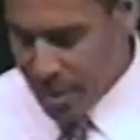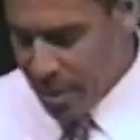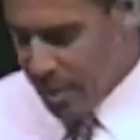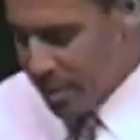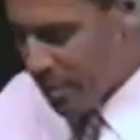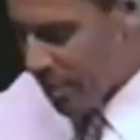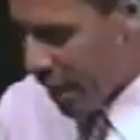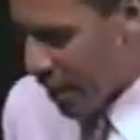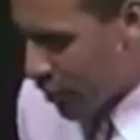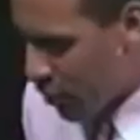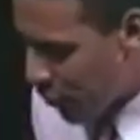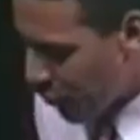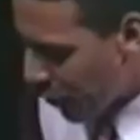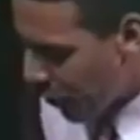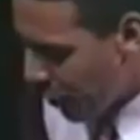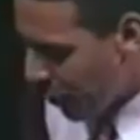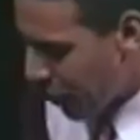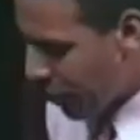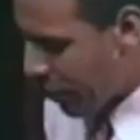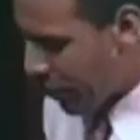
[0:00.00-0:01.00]
Thank you for
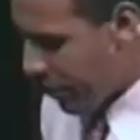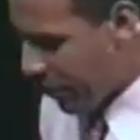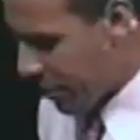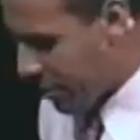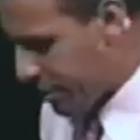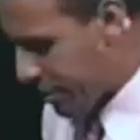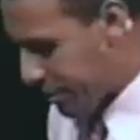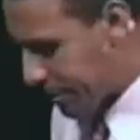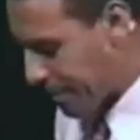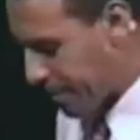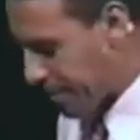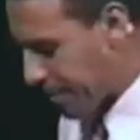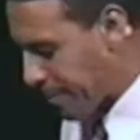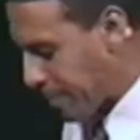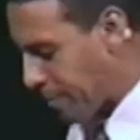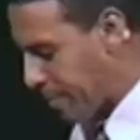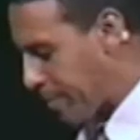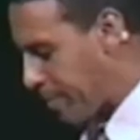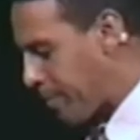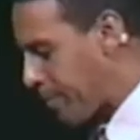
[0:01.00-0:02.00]
your goodness.
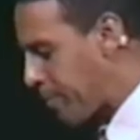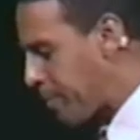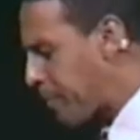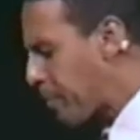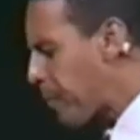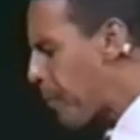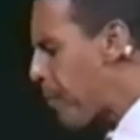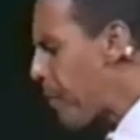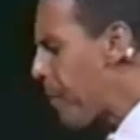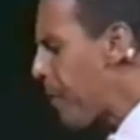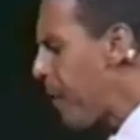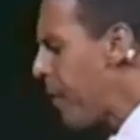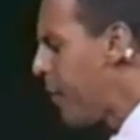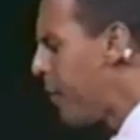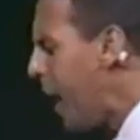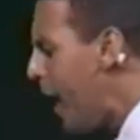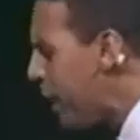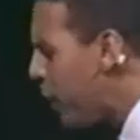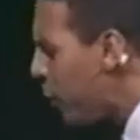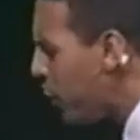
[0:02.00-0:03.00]

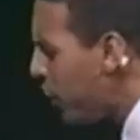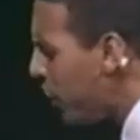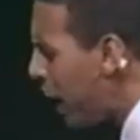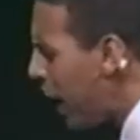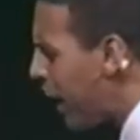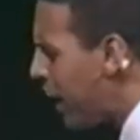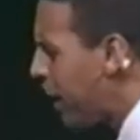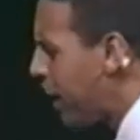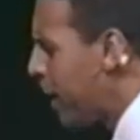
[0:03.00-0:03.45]
Thank you that